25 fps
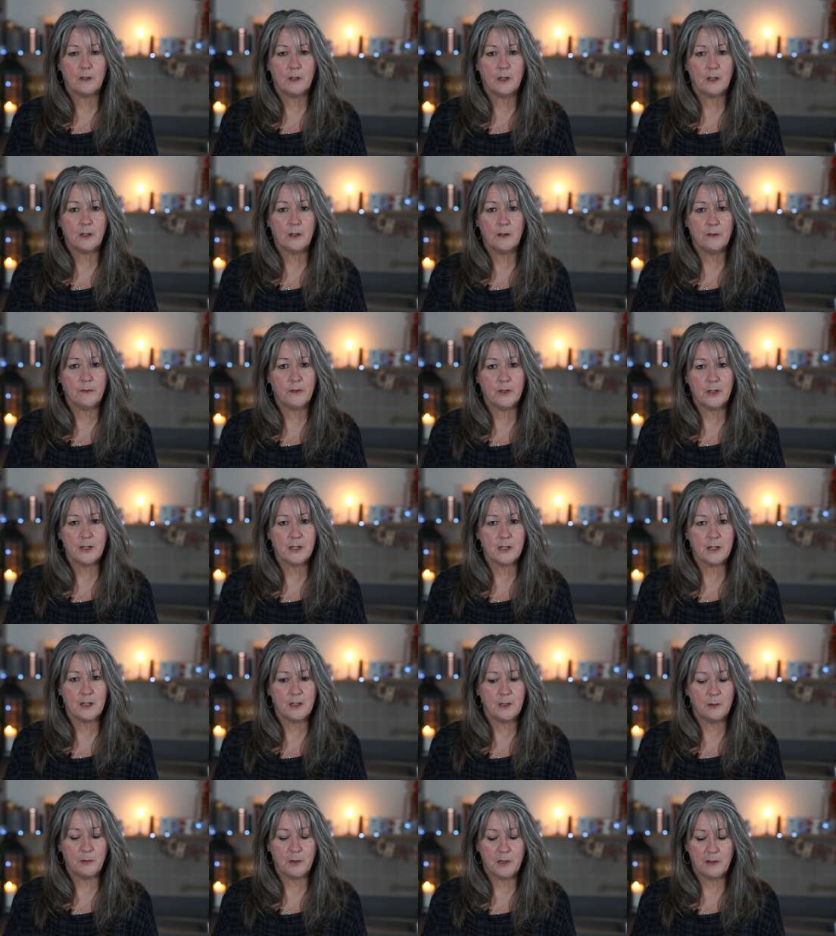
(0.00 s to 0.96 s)
I can't find it
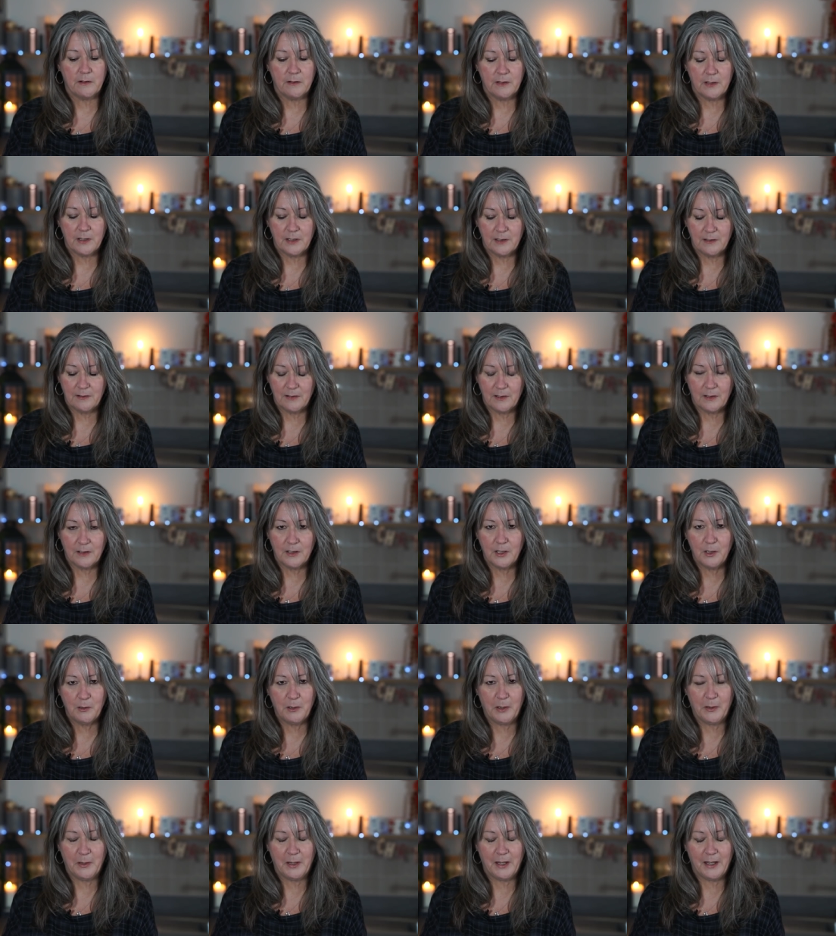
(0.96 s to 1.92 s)
anywhere. And then, are
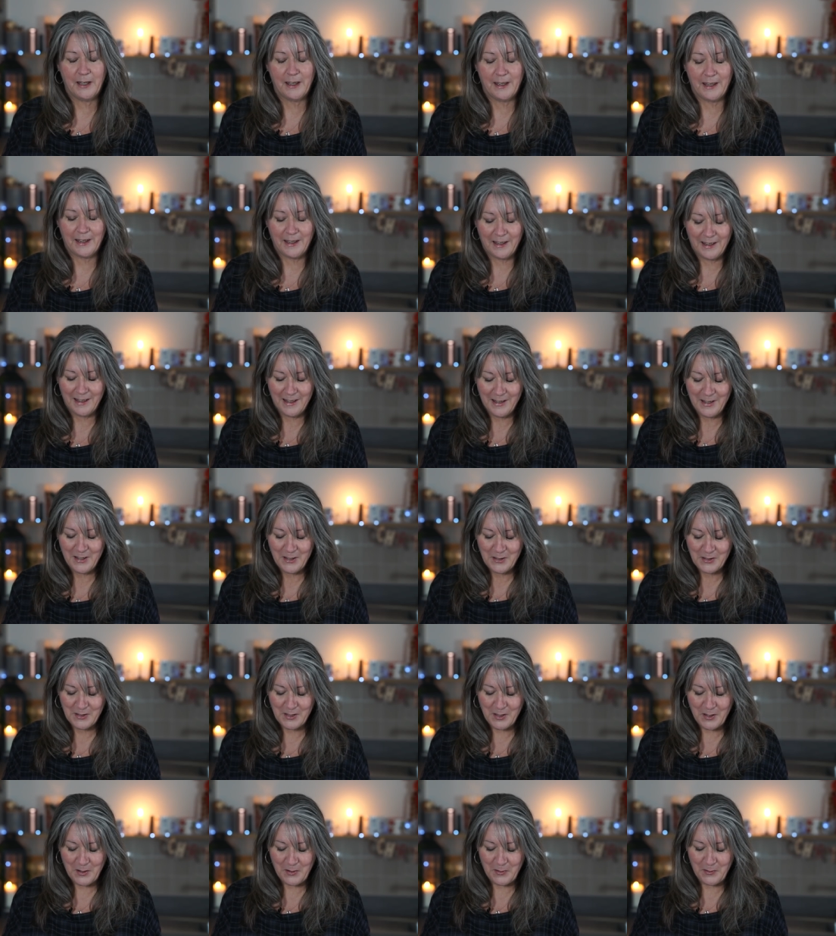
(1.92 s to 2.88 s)
you okay?
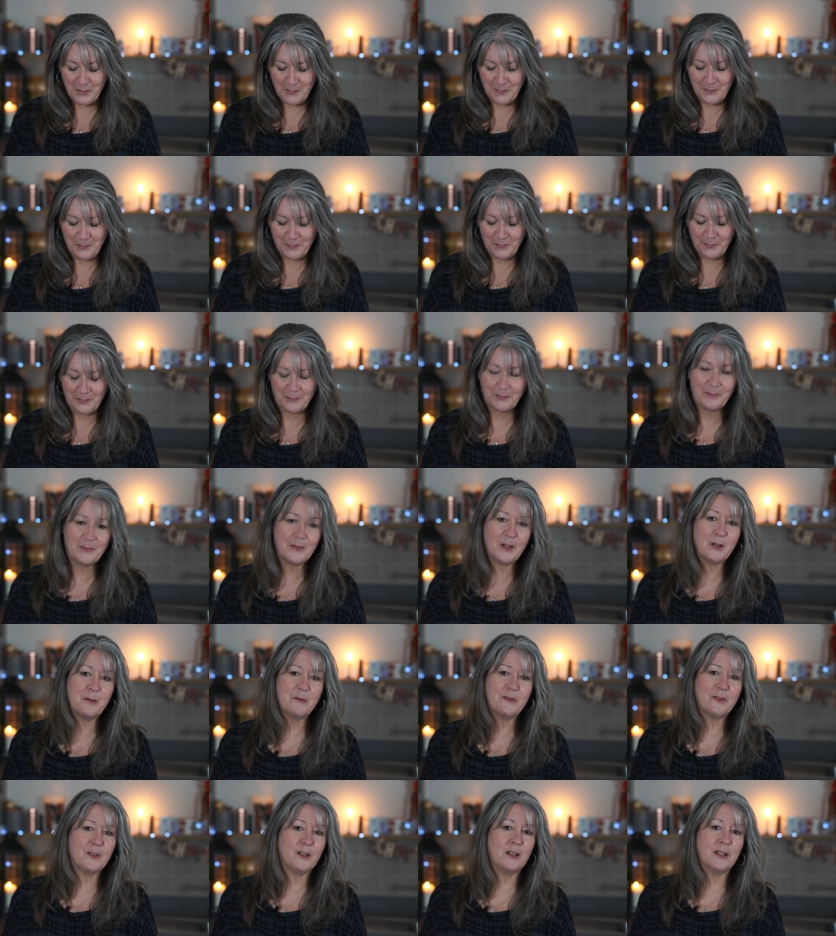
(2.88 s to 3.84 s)
So
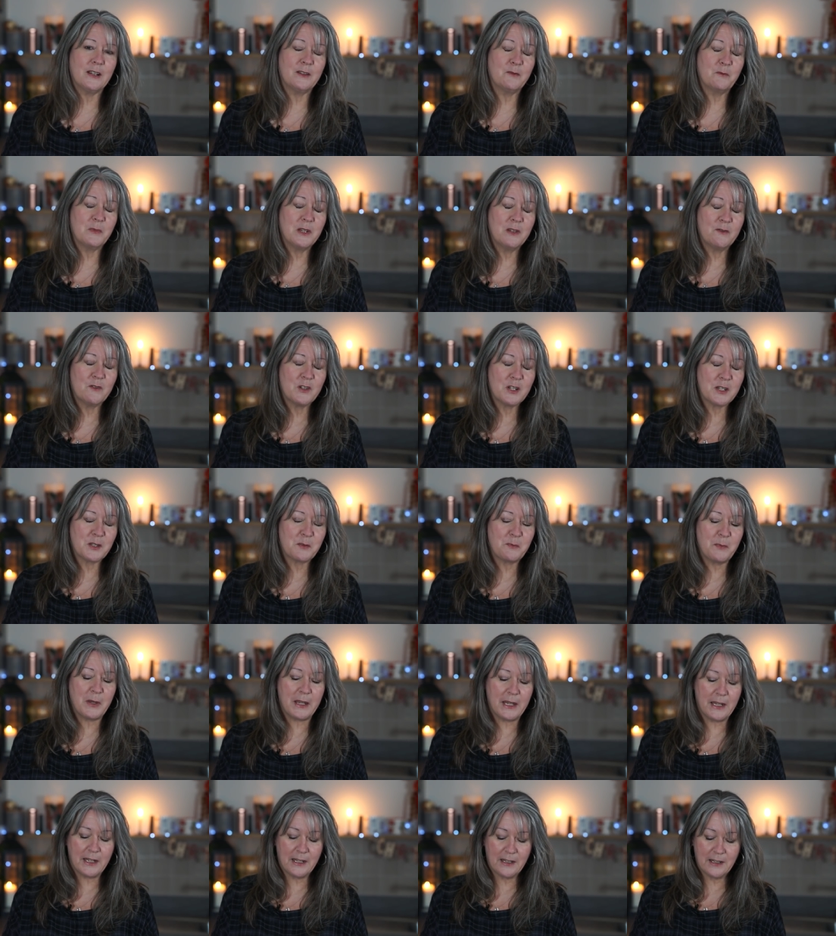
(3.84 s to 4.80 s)
I'm fine. We've just
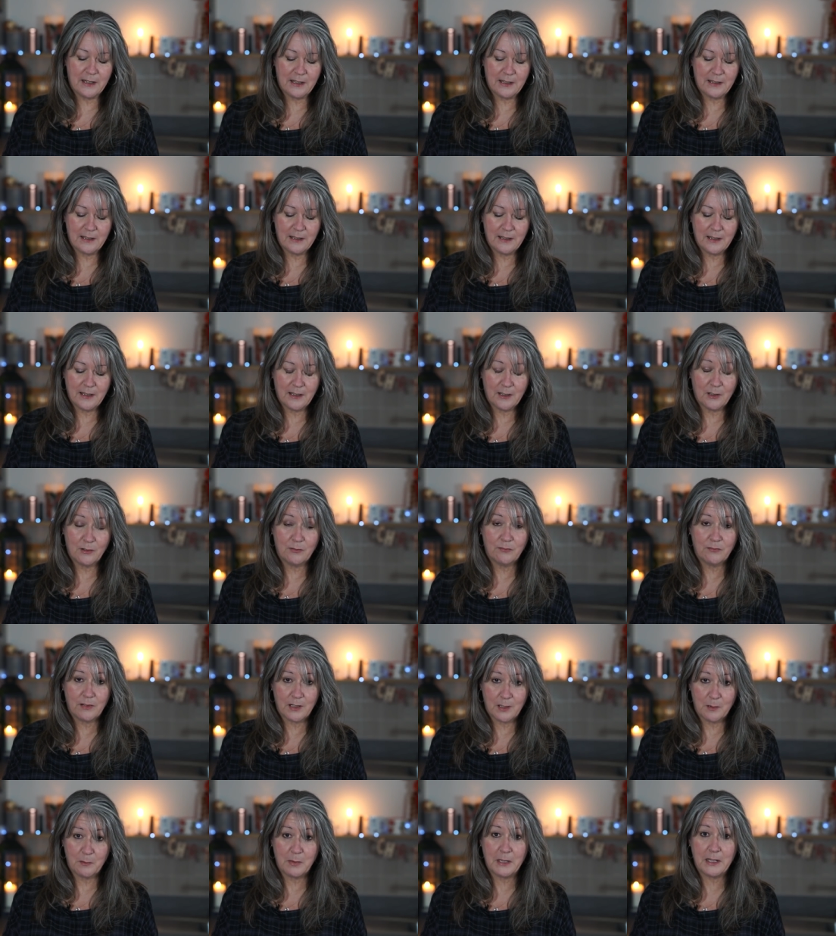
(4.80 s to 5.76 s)
been
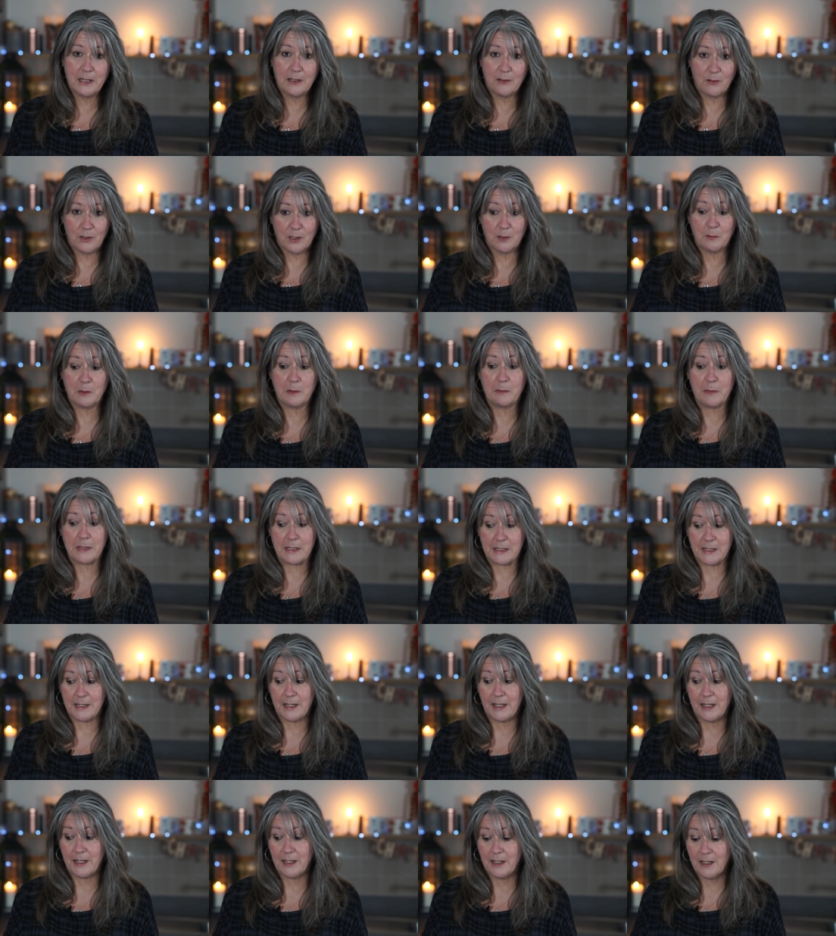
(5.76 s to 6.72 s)
incredibly, incredibly
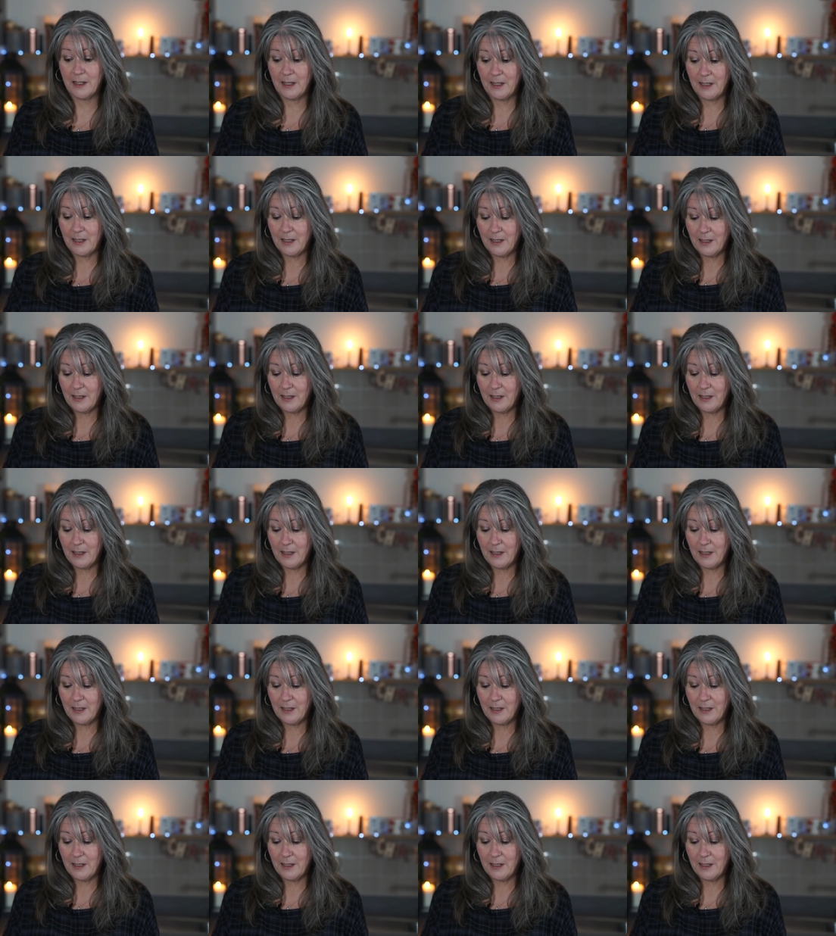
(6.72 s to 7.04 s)
busy.